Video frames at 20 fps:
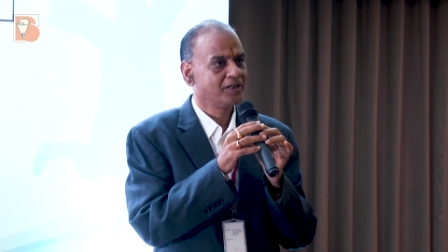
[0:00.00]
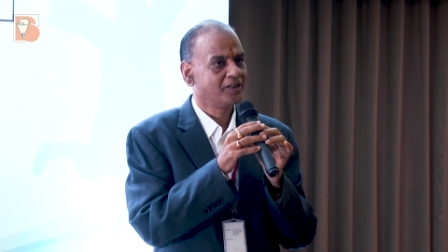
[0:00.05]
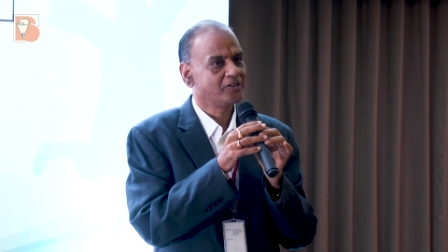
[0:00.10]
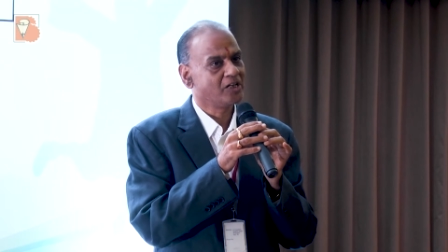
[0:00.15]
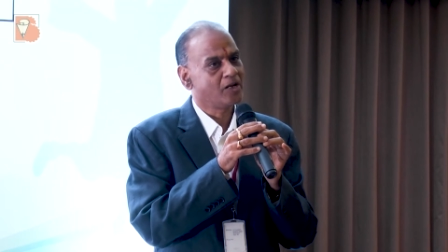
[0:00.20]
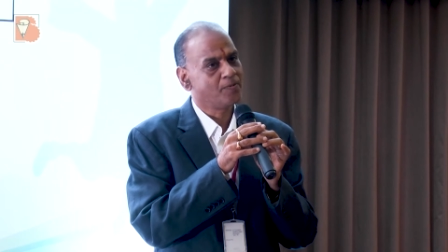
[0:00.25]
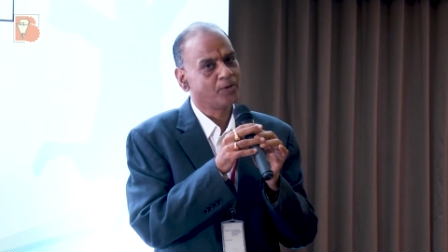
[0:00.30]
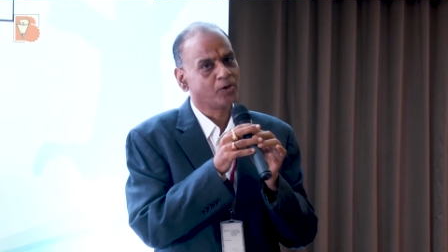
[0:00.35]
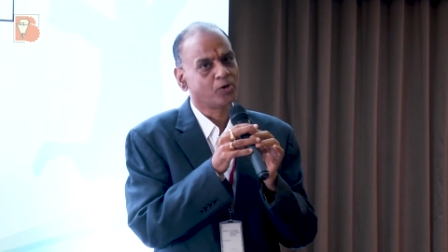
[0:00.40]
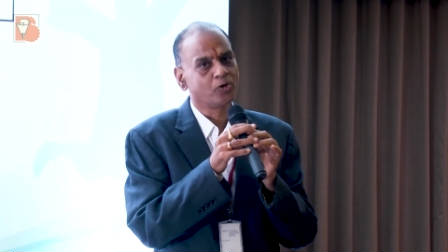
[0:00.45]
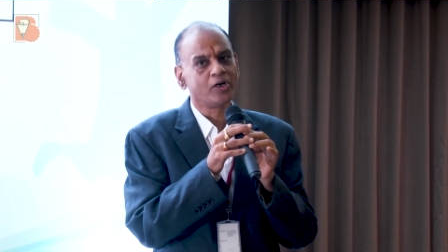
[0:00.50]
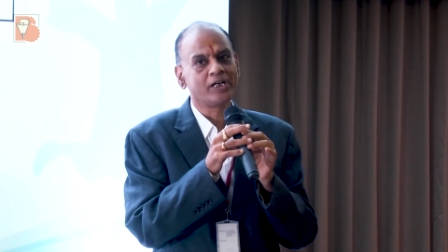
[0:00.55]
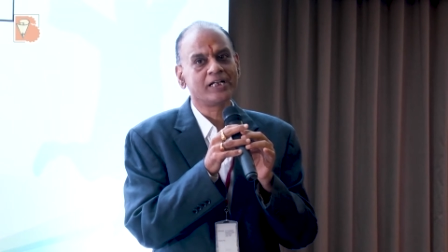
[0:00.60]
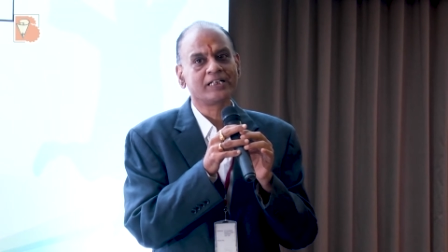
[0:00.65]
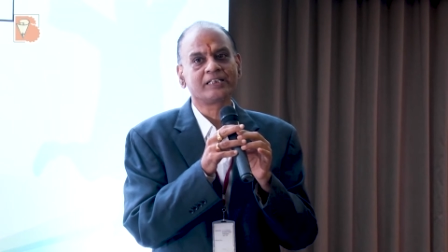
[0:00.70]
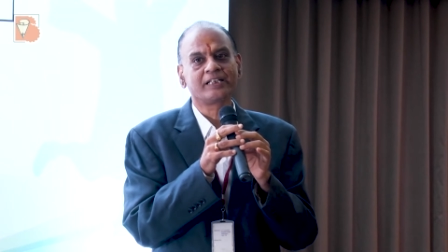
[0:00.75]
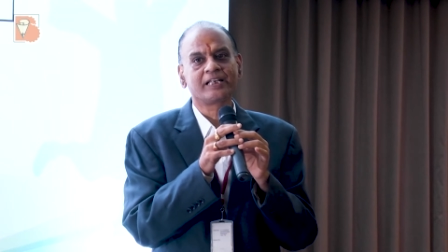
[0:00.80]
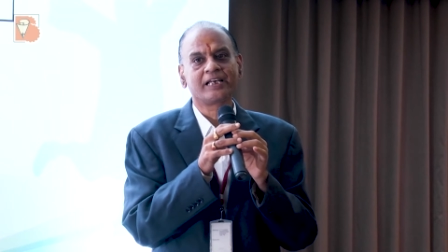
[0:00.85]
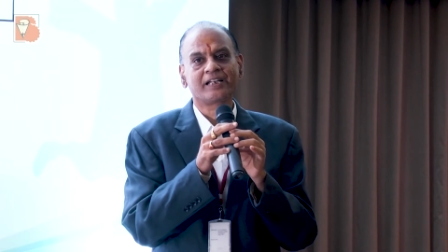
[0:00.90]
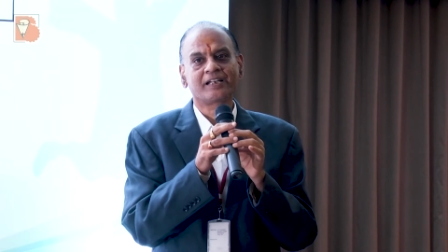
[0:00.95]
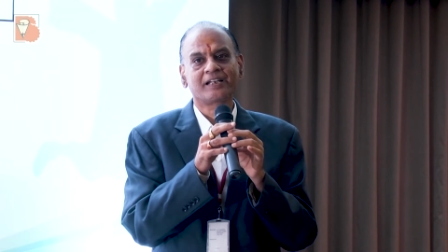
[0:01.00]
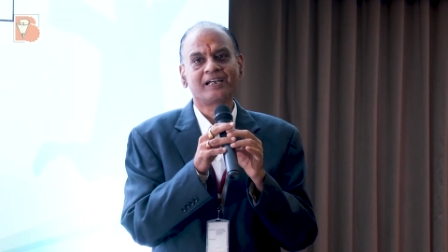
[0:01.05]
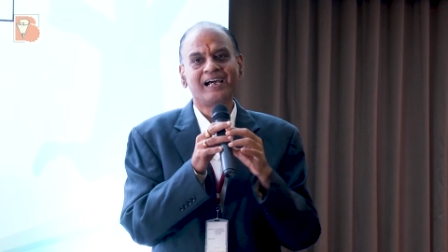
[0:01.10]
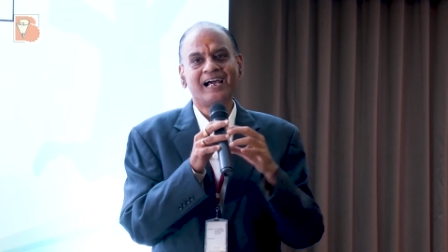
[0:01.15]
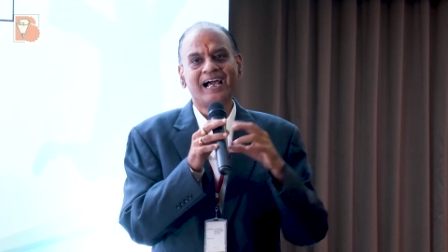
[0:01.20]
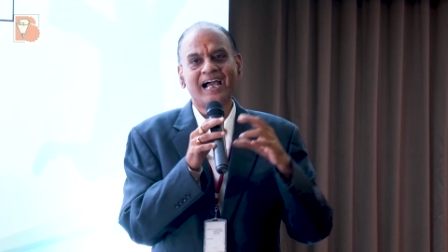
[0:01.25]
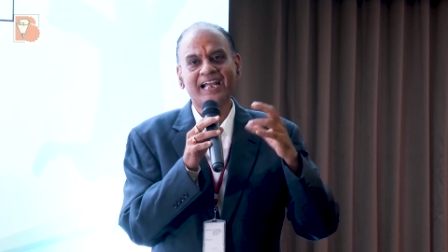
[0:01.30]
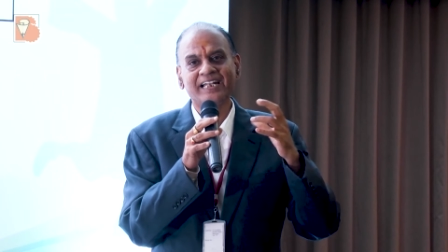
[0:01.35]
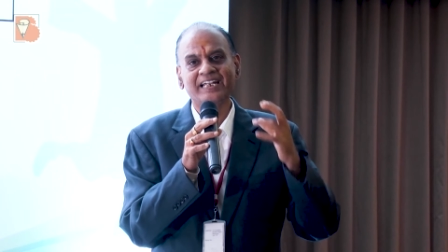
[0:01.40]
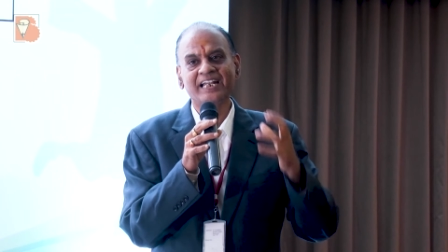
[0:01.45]
they will be going there,
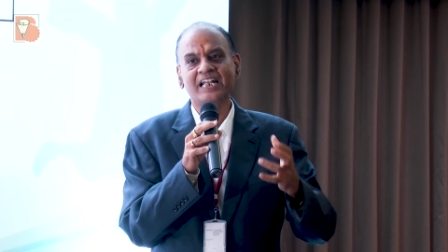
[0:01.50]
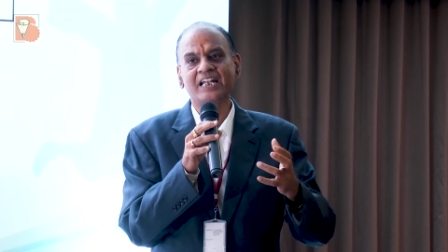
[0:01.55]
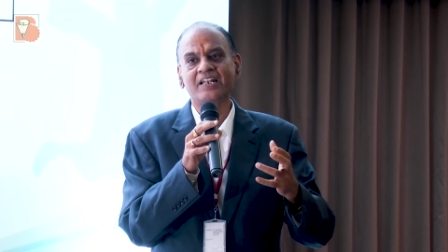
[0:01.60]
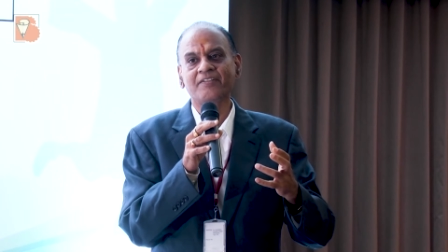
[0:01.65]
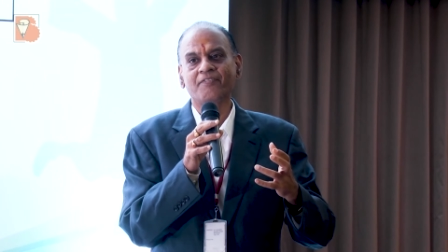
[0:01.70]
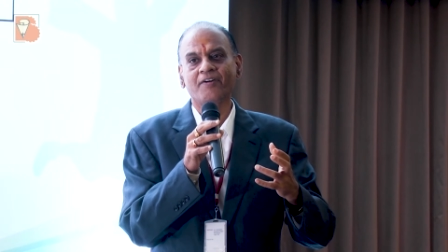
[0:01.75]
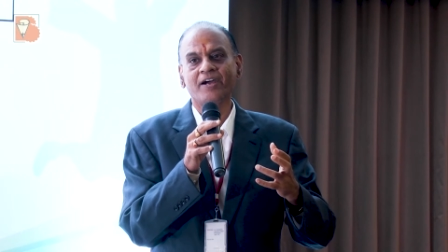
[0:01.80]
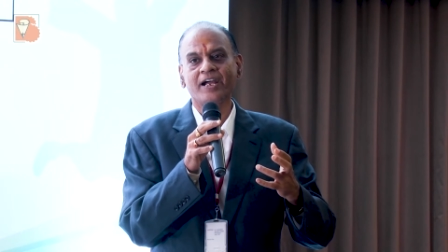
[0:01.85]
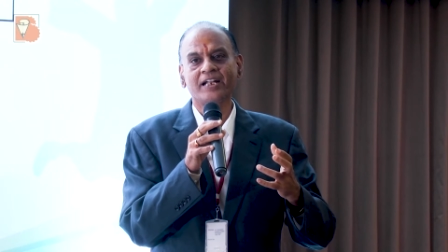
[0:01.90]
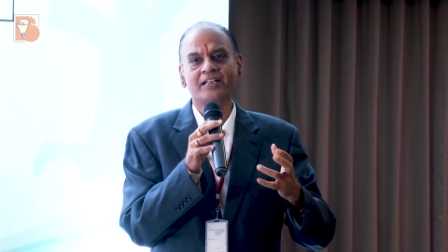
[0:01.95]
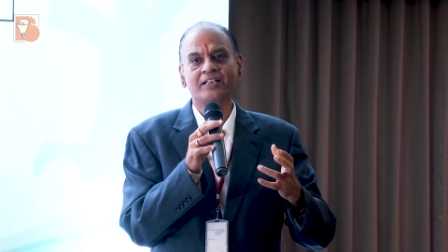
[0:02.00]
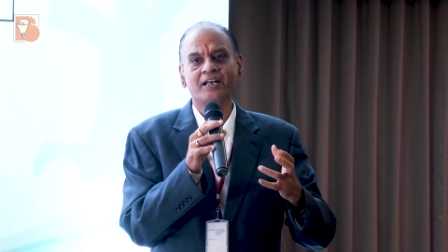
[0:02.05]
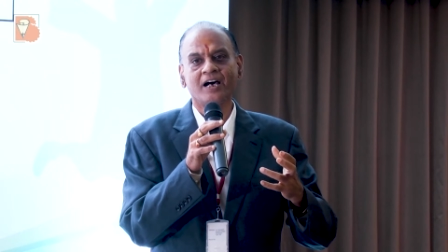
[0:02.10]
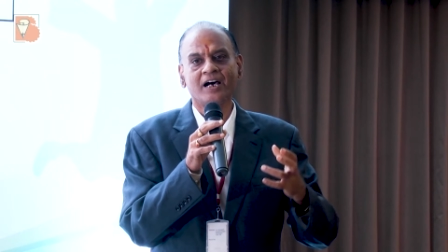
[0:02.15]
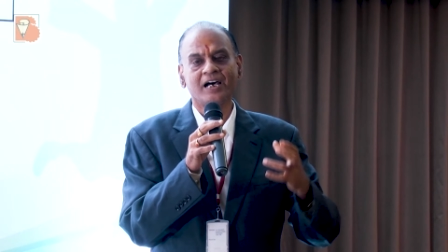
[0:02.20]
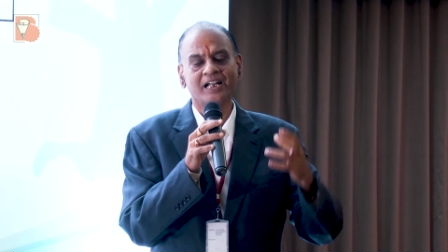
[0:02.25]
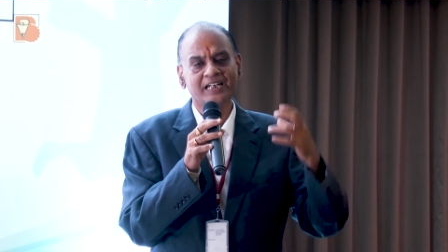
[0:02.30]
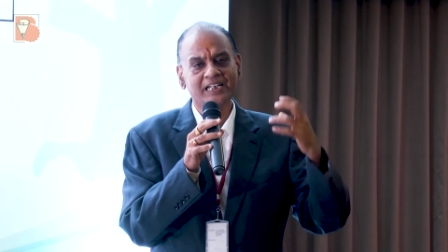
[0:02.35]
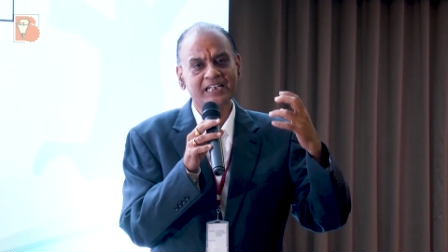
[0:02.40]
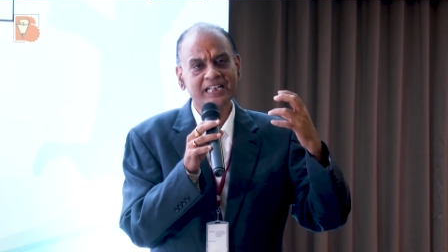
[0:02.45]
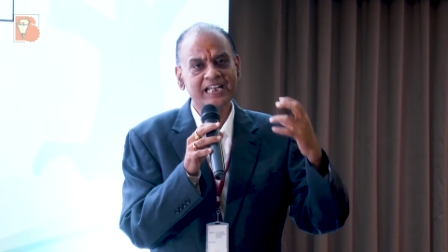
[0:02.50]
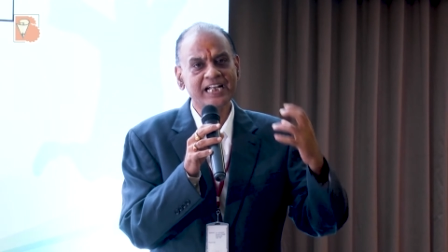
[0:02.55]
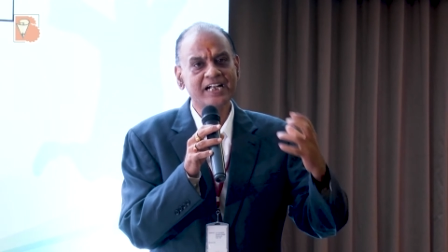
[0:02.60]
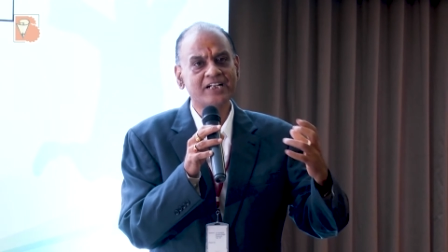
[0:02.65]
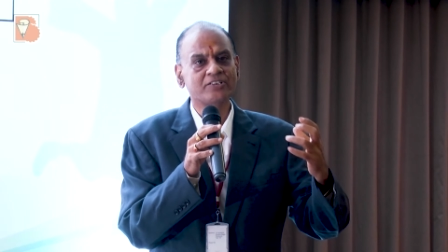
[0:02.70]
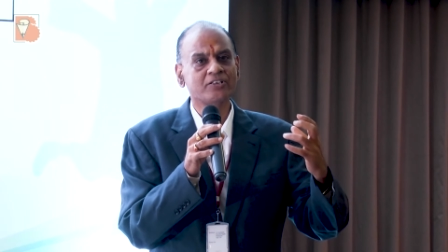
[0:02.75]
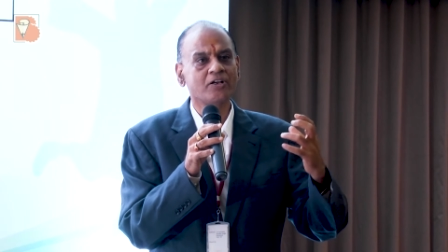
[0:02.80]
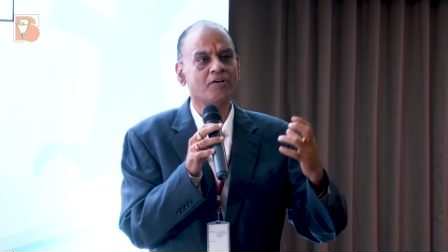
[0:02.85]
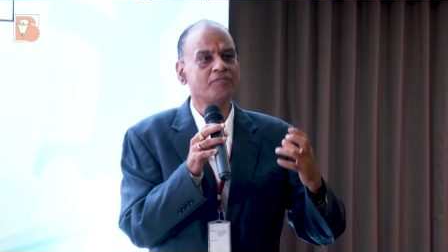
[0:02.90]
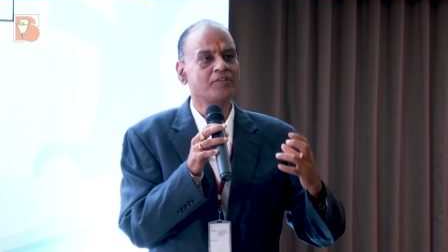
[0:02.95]
identify the
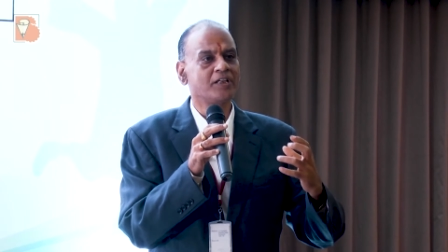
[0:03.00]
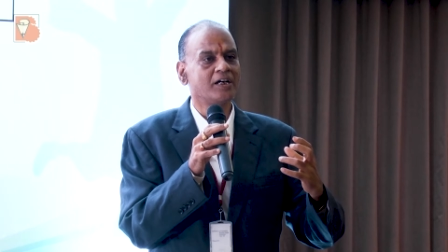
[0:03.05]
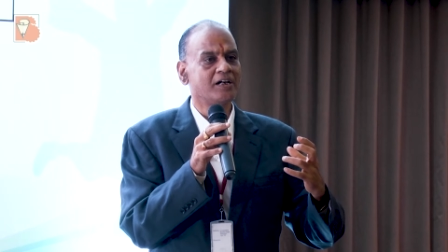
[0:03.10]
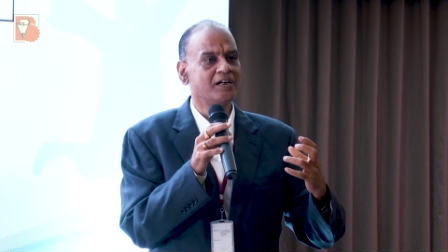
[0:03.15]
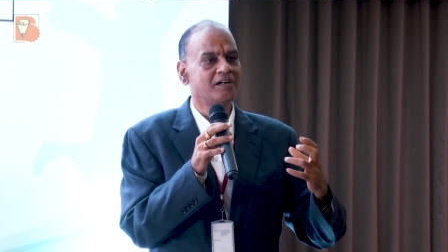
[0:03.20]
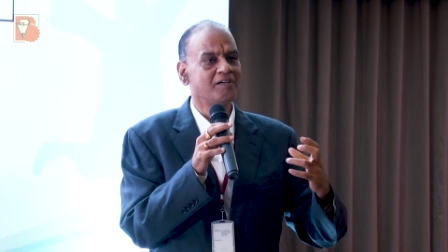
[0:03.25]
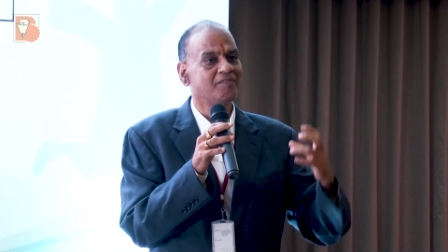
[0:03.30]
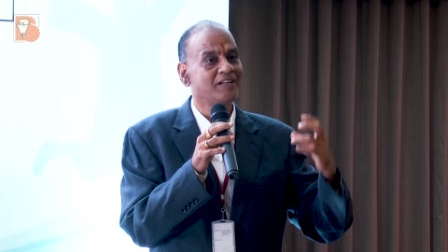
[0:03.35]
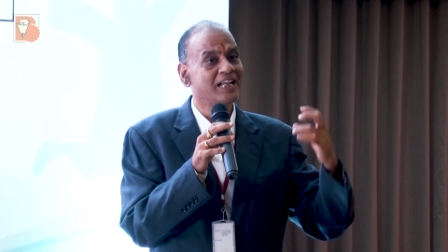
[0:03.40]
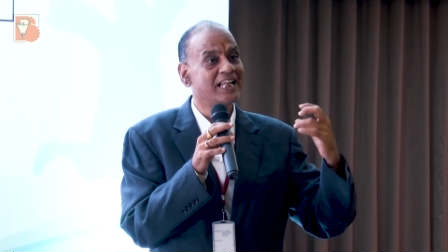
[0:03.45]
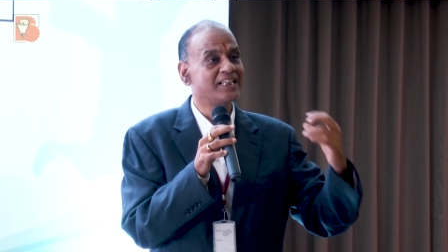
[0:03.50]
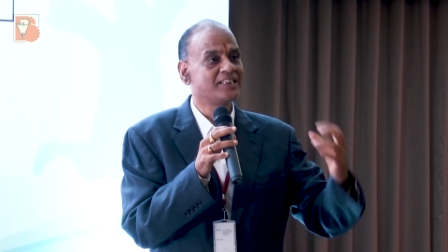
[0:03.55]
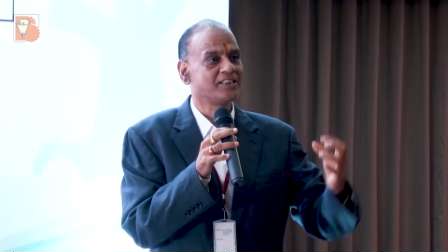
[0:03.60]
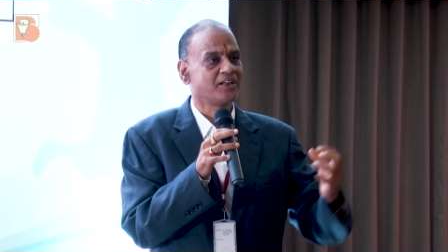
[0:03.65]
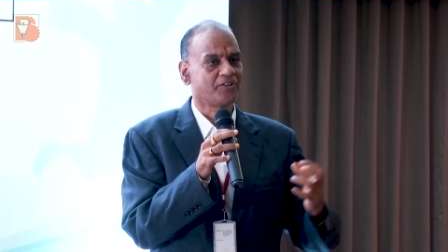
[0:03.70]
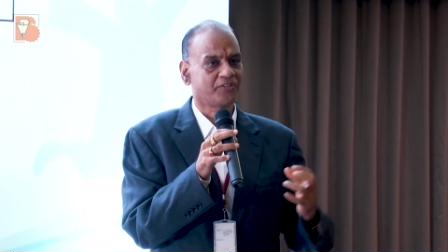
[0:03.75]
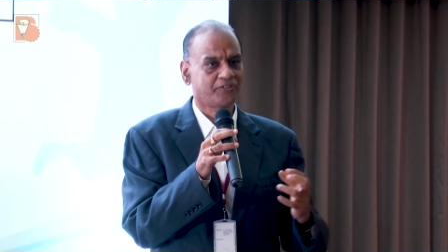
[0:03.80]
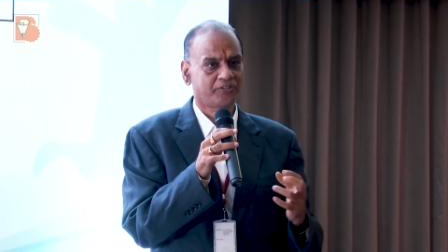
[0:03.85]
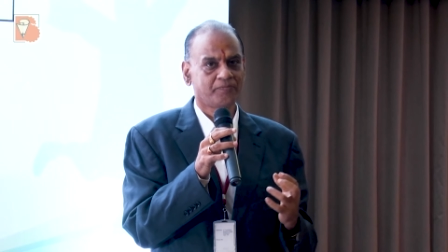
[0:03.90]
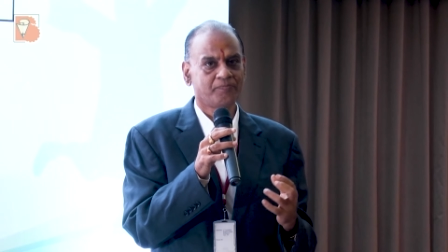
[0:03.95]
needs of the villagers,